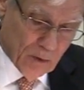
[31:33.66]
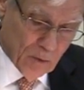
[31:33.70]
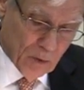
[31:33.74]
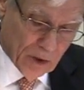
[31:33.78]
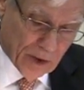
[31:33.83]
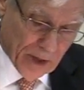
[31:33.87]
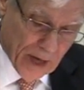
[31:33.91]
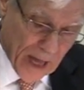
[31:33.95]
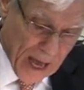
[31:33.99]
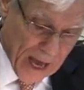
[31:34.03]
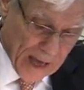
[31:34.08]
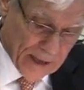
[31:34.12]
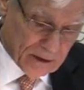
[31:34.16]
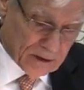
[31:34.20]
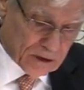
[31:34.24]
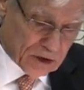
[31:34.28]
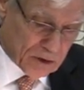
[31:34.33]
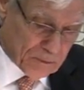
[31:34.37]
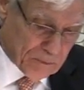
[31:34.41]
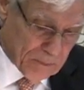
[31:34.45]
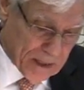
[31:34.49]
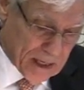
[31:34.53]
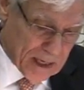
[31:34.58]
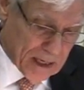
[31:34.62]
will not
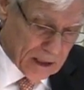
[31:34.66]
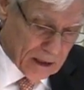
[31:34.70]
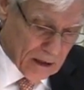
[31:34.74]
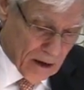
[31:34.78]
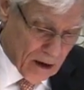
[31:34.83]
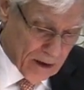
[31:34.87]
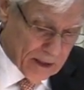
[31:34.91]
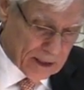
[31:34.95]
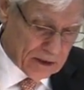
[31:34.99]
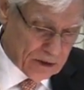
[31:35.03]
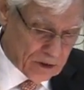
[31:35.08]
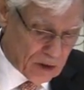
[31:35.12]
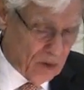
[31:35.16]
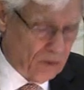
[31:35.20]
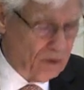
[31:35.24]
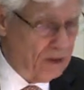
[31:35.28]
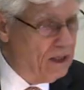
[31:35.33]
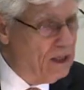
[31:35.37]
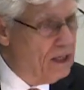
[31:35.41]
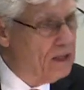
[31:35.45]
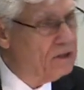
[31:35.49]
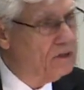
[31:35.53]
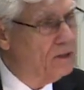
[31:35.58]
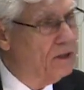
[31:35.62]
speak on His own
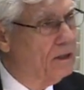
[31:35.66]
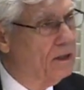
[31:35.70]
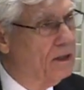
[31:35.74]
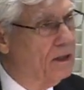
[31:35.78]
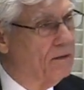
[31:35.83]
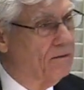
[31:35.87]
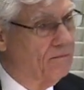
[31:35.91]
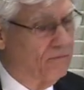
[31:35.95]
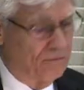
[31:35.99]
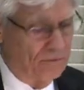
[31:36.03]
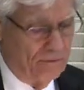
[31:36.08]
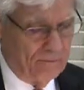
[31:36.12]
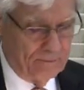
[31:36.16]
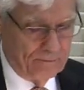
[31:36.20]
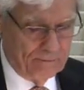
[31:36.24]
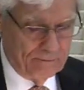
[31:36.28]
initiative,